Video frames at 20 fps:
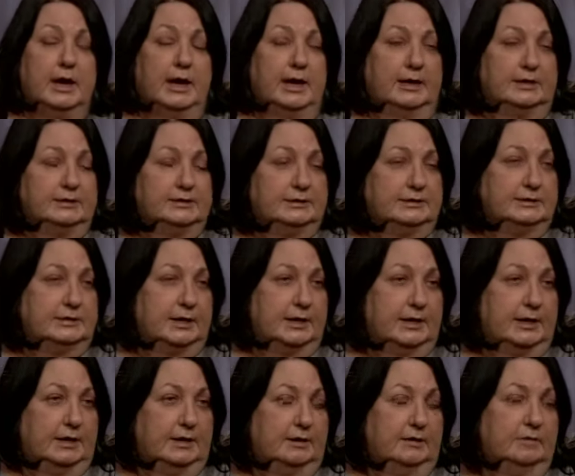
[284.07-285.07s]
and
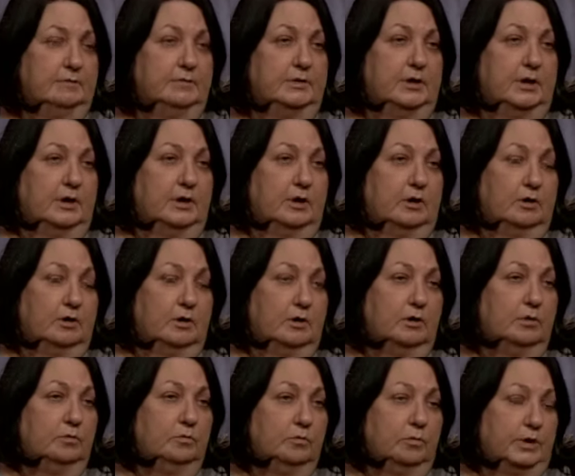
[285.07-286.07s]
see their
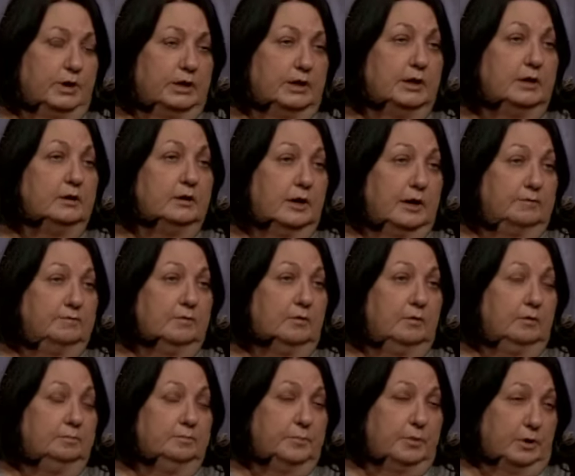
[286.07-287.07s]
reading
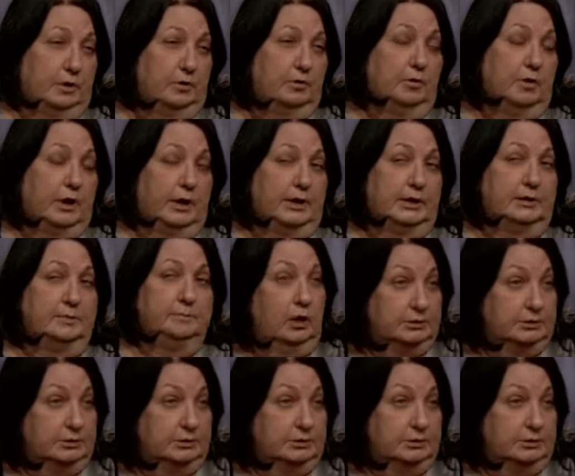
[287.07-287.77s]
level per grade.